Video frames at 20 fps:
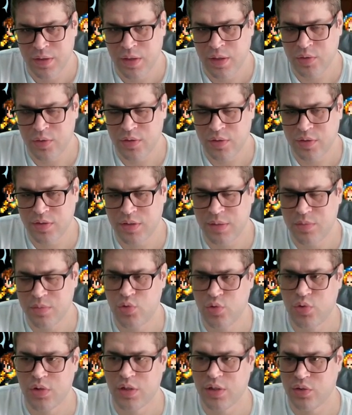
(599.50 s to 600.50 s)
Also the same
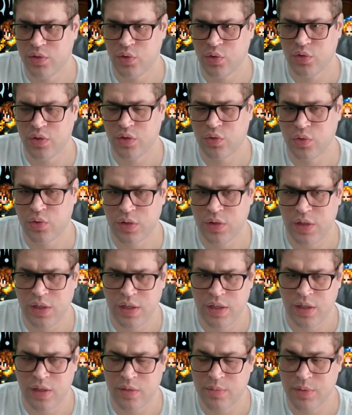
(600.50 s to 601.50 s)
trick is used so
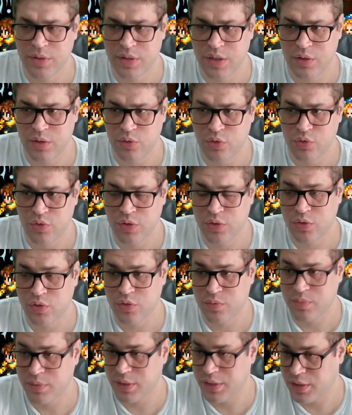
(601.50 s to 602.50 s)
that Albert can use
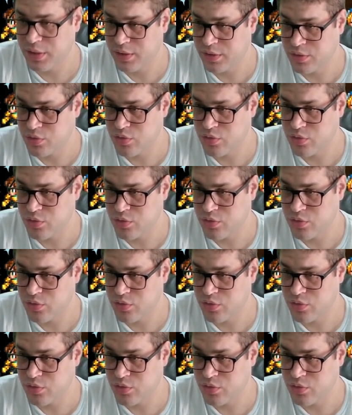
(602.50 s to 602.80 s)
Victor's Blade